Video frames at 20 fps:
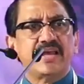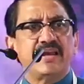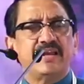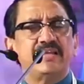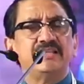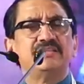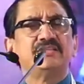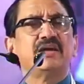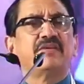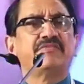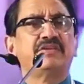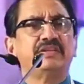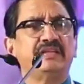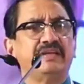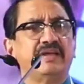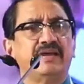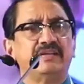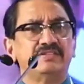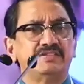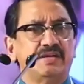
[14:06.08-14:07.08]
challenge after
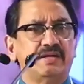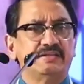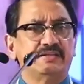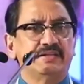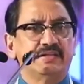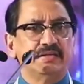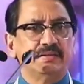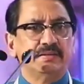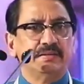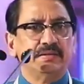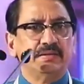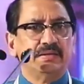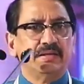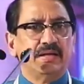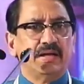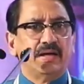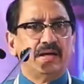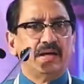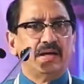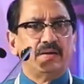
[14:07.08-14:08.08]
the other.
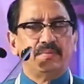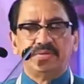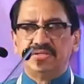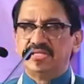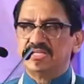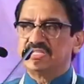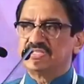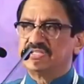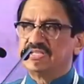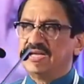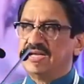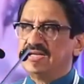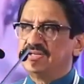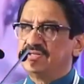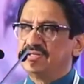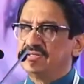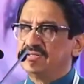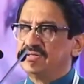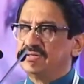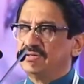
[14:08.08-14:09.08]
This
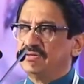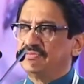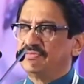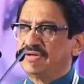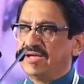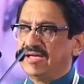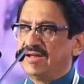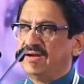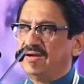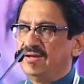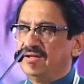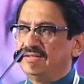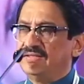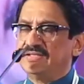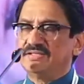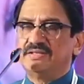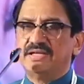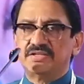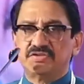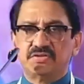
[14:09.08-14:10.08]
state of Kerala,
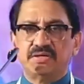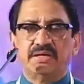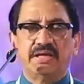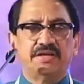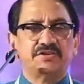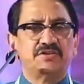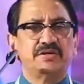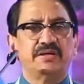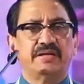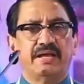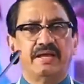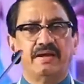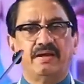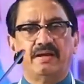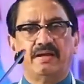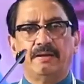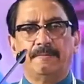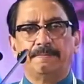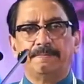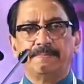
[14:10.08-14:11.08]
this destination
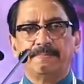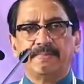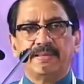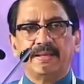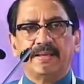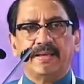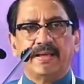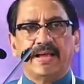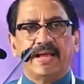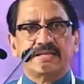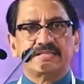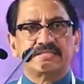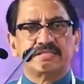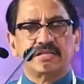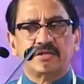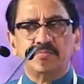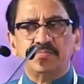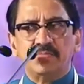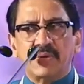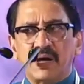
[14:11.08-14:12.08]
Kerala, has
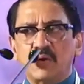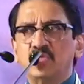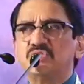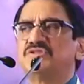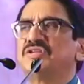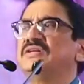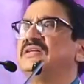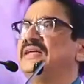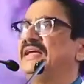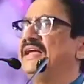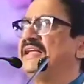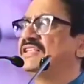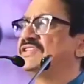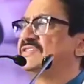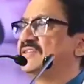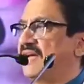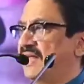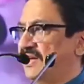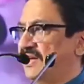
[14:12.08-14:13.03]
surmounted each